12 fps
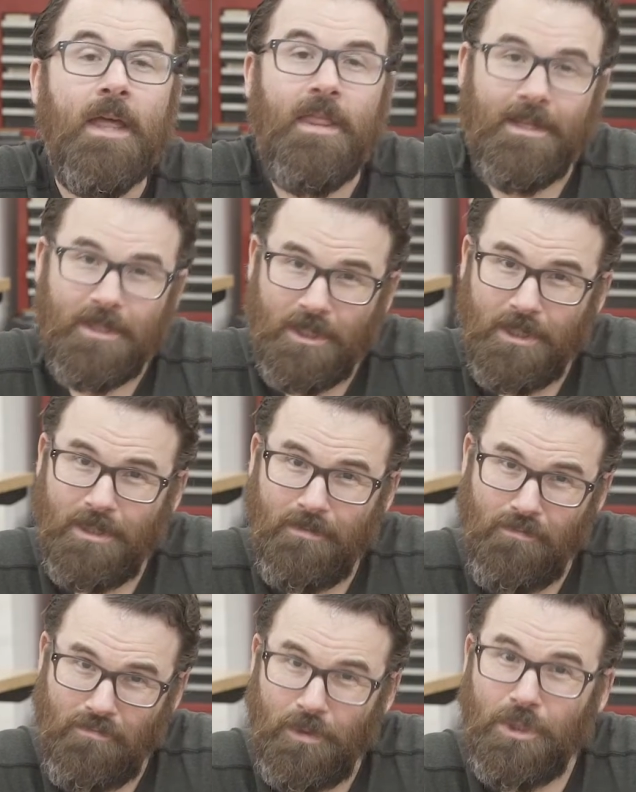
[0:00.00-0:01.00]
that's
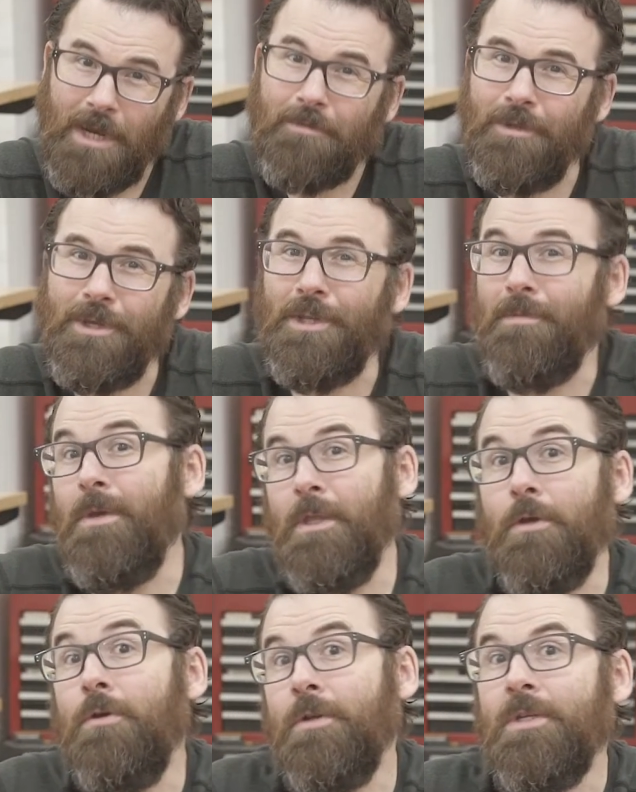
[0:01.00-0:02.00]
generally going to be
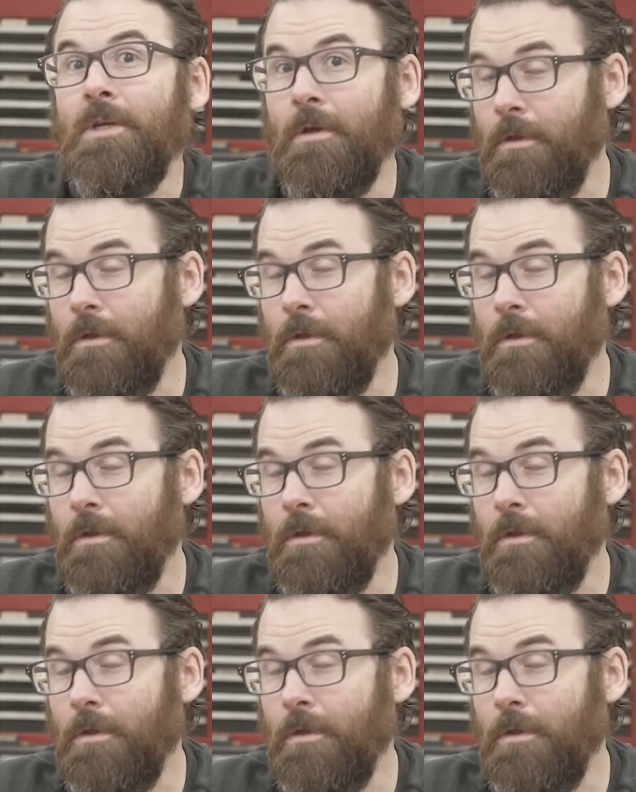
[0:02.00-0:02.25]
the good deal.